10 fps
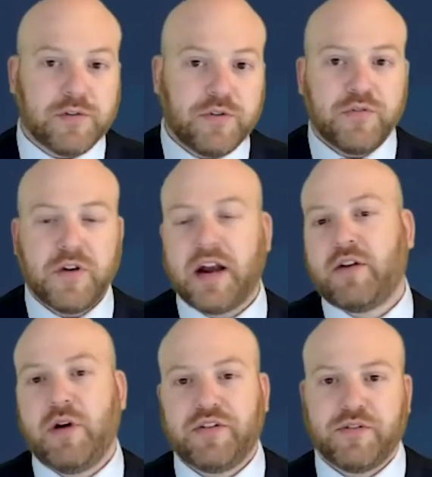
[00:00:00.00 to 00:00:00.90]
if you've got a
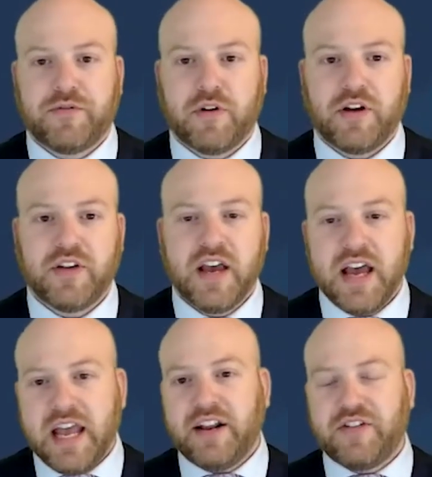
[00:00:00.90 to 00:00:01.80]
question for us,
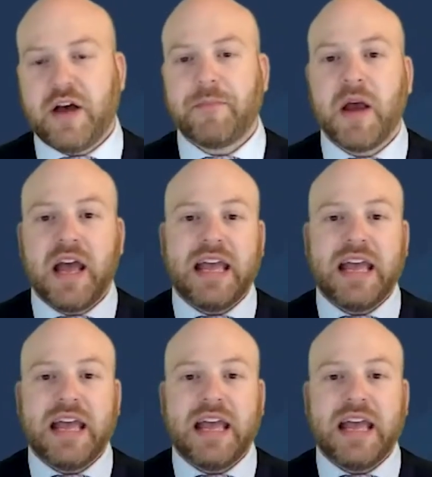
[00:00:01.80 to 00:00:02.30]
hit us up.